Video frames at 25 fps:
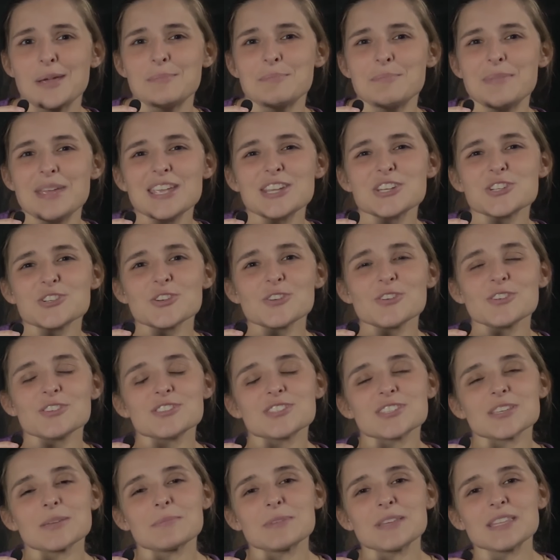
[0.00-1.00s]
make sure
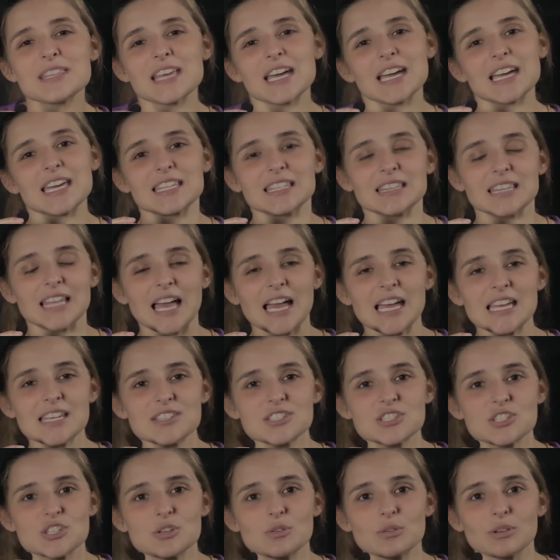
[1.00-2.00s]
it's something that can
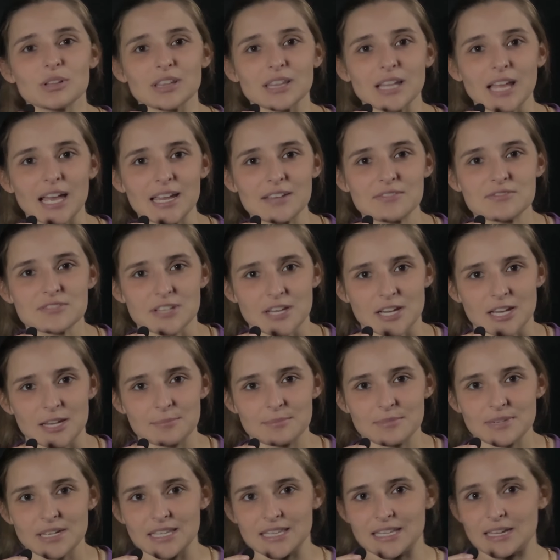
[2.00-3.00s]
last you a
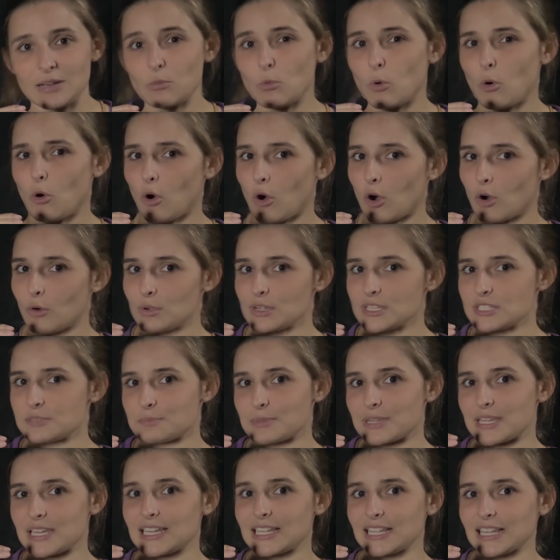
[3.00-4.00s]
lifetime and that will always
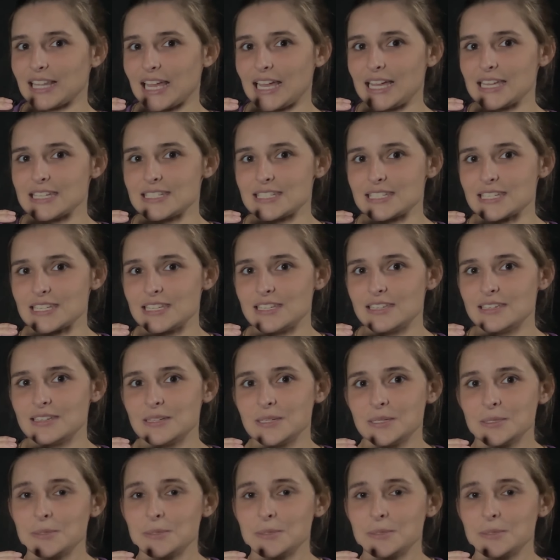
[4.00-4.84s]
be classy